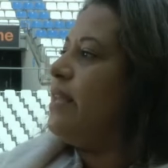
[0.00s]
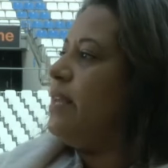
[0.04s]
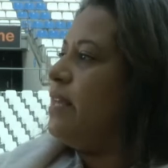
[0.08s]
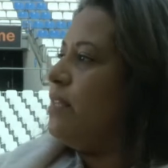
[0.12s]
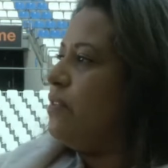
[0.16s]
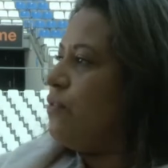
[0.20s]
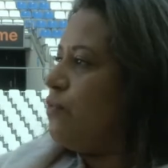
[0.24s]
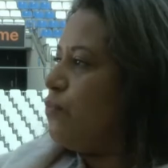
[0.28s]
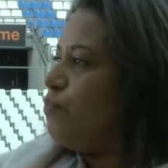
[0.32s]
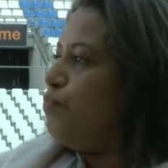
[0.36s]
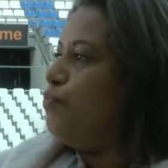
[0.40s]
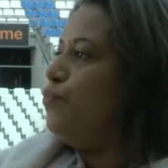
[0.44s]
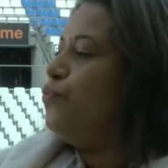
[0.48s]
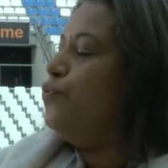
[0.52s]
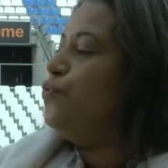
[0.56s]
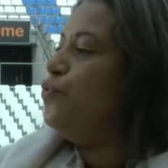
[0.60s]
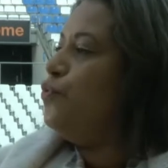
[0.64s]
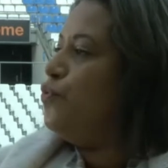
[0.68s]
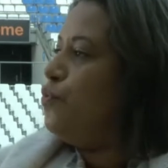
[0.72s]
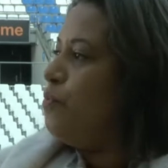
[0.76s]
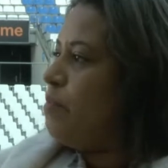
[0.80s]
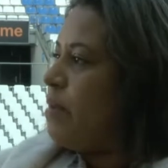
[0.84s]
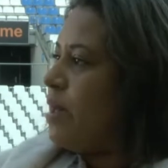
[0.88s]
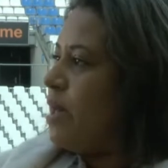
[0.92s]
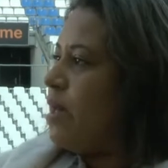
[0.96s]
and
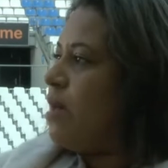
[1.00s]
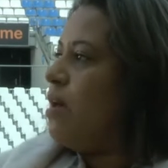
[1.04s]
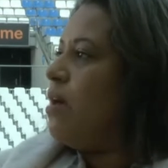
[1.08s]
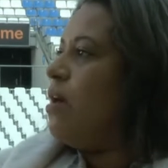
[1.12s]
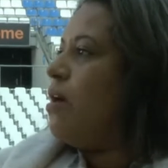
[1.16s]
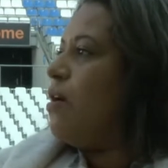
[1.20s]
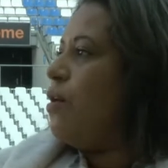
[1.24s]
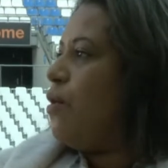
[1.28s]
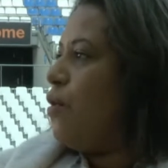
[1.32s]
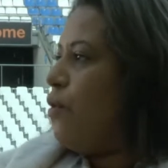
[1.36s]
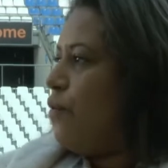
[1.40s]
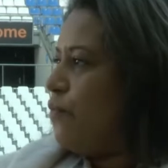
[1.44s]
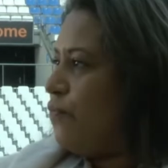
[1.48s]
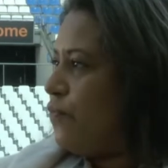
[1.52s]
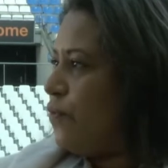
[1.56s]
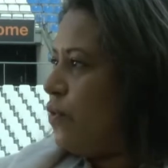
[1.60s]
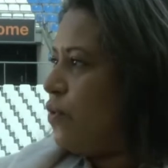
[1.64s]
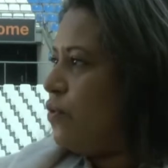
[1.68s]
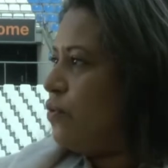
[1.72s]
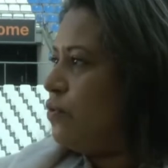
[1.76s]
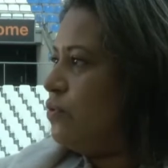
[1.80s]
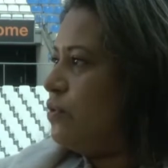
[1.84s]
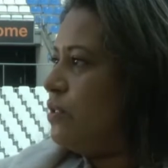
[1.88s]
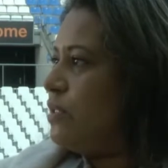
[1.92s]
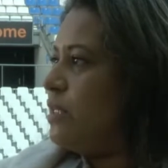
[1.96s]
teaching people how we
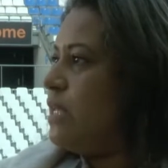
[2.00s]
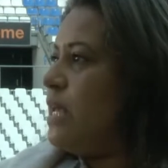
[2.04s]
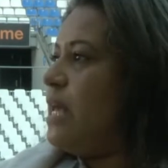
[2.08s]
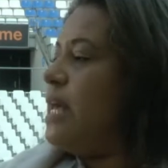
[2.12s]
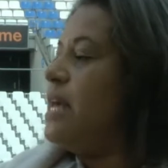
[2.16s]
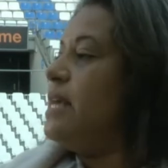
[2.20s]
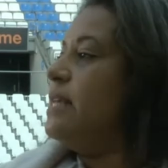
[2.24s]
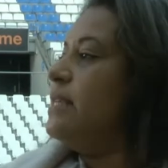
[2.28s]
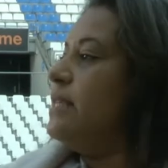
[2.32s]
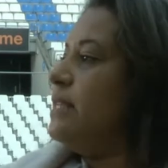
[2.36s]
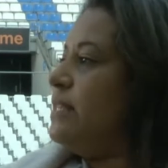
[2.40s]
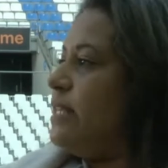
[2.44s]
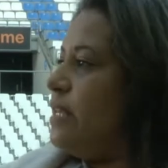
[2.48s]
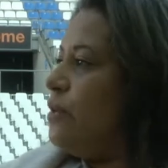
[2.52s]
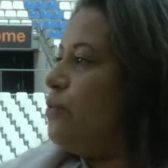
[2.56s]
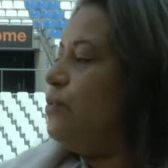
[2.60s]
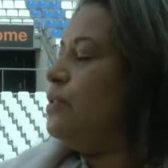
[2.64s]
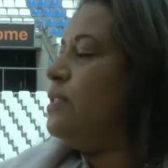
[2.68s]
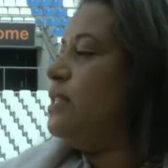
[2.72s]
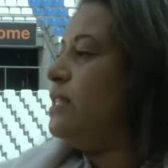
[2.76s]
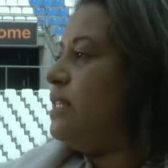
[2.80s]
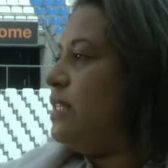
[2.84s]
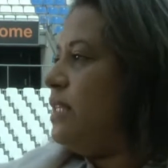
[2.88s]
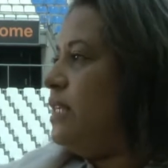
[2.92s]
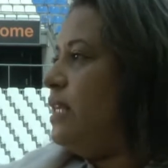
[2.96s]
can how to try and use the
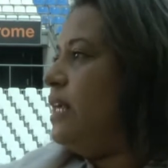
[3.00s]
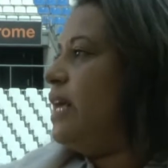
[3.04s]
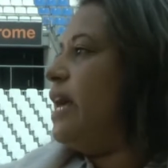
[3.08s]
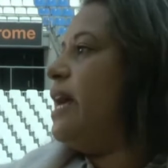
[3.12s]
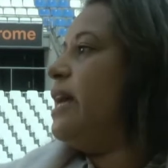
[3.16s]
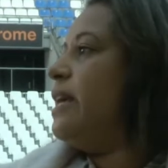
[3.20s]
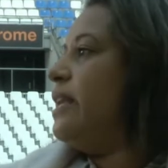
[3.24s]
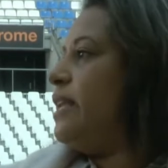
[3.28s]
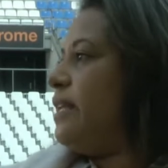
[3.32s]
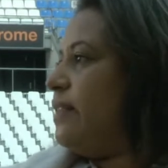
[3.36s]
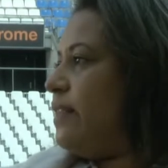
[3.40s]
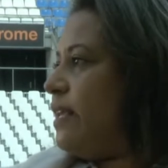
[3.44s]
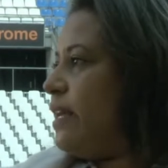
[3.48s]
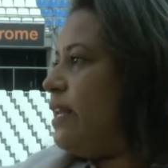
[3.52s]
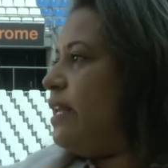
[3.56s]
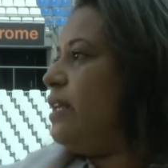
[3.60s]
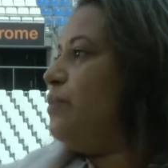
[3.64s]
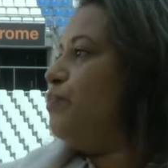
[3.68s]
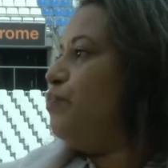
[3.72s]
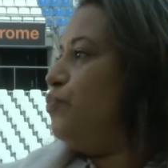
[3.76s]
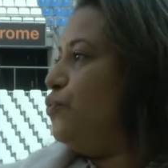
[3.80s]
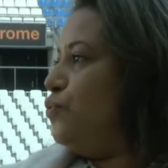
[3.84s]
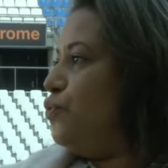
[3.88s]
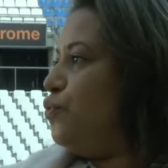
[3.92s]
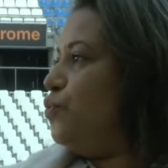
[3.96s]
internet
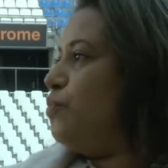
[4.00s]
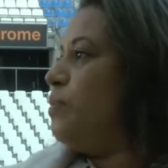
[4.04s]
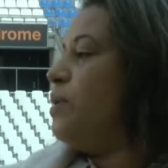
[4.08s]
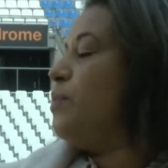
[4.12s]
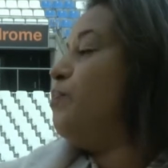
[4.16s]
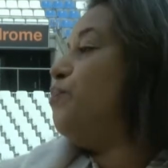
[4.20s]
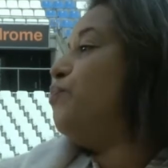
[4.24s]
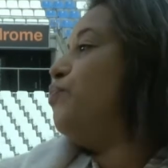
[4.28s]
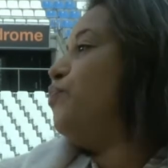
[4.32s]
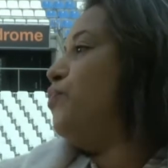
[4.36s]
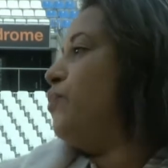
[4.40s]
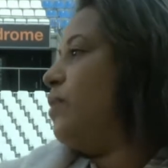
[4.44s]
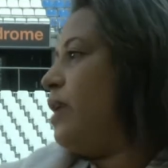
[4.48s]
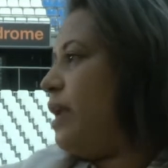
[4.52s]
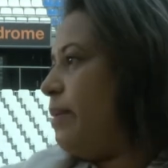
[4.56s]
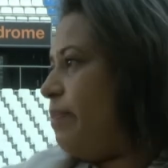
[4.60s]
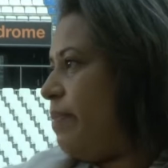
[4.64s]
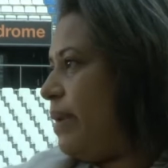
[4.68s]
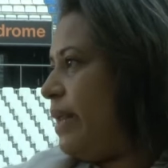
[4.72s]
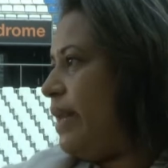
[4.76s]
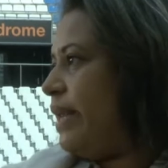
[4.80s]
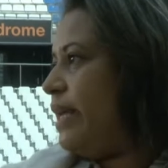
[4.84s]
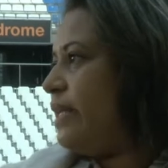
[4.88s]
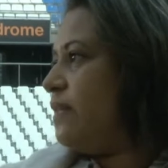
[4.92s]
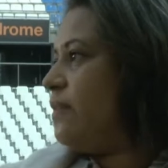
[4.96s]
to have a
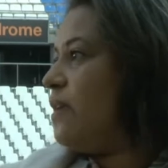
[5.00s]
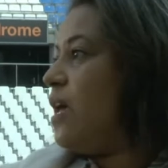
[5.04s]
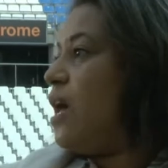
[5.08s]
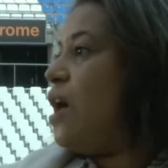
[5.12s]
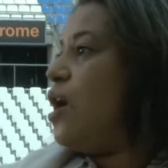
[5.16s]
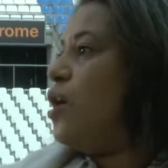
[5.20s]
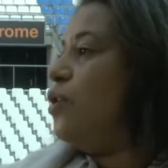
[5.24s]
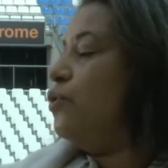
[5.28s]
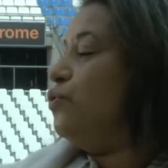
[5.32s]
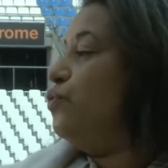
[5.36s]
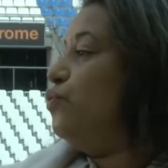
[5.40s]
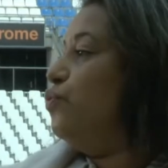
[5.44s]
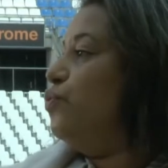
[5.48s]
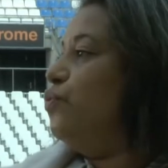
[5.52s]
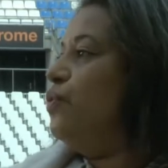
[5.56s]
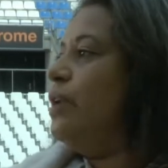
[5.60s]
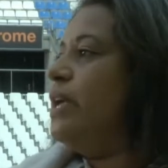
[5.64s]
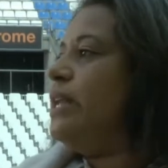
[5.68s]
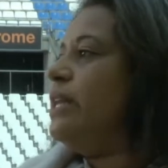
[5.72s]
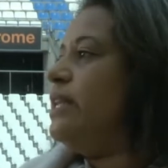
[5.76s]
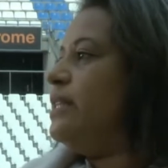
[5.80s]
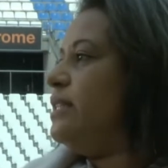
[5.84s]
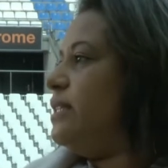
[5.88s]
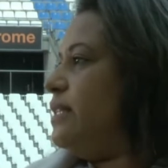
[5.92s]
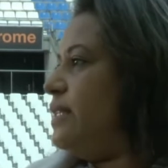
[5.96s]
more positive
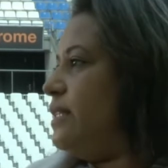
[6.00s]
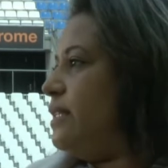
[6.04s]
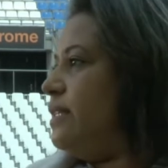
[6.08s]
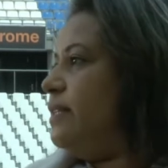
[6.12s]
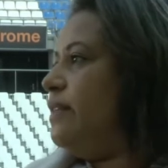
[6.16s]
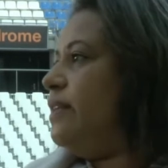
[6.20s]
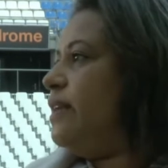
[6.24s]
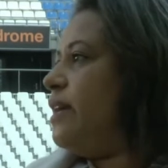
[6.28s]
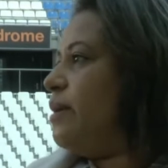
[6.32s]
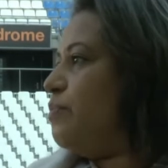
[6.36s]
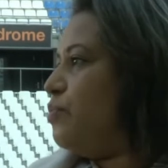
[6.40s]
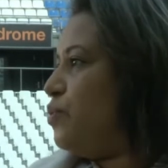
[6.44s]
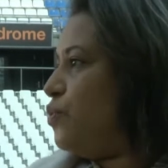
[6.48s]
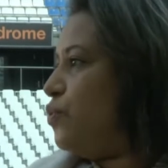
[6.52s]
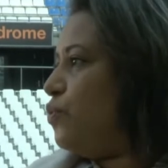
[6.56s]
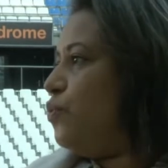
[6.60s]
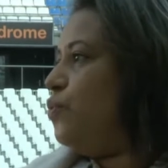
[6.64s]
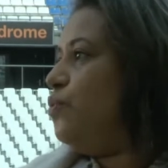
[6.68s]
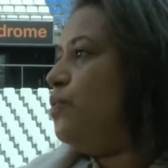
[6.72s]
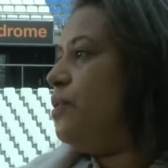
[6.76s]
impact on the planet